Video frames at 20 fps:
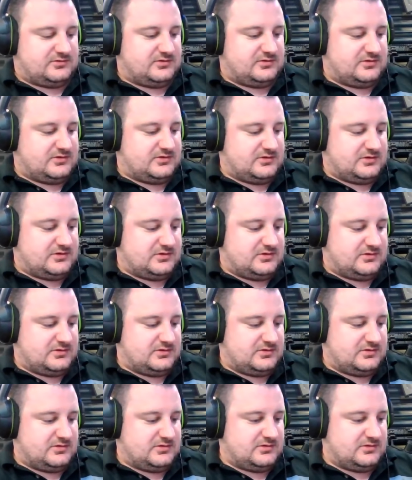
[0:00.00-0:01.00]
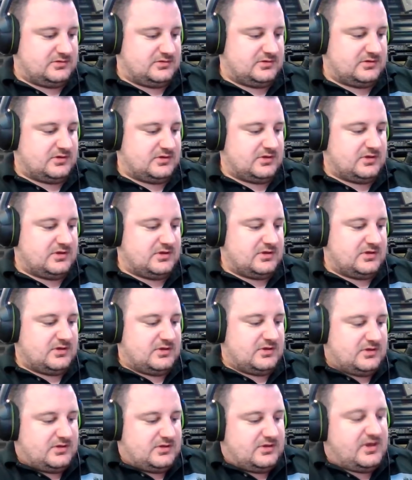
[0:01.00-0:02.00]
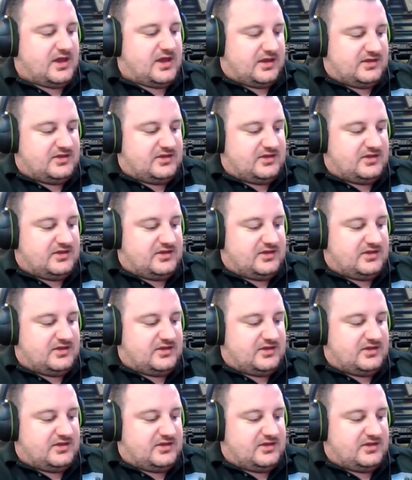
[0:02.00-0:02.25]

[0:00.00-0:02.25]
Uh, yeah,